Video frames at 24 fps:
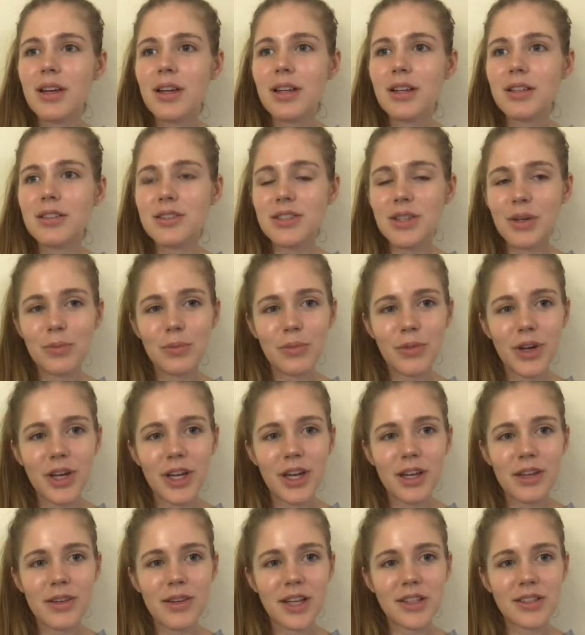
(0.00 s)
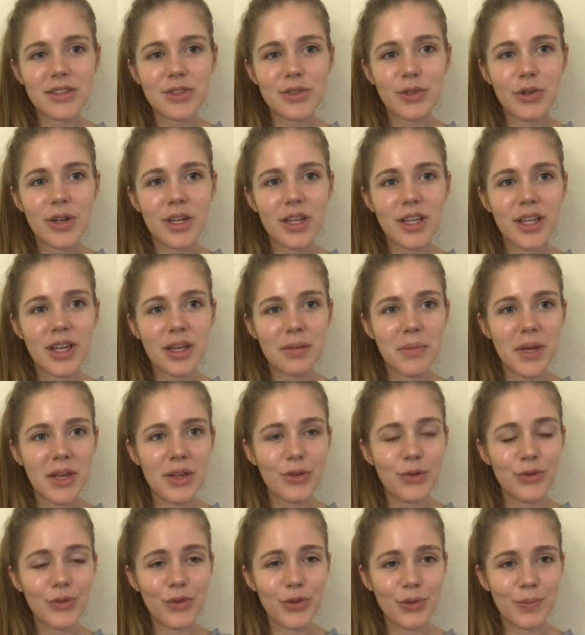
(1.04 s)
in some way that story can make
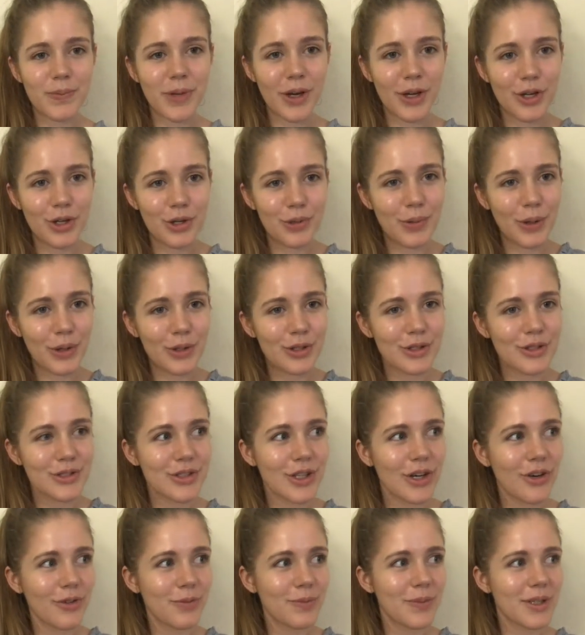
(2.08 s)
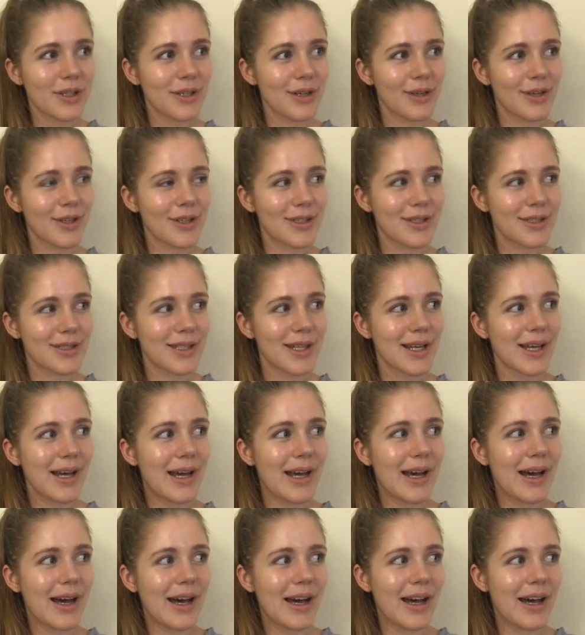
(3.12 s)
you feel better about yourself, because
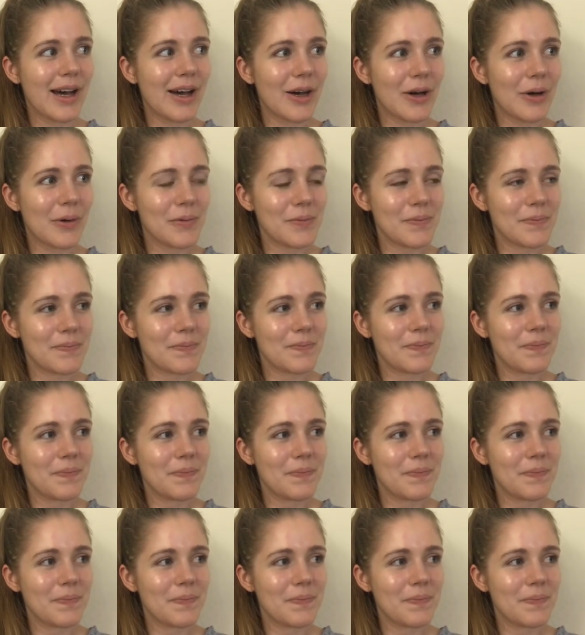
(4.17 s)
I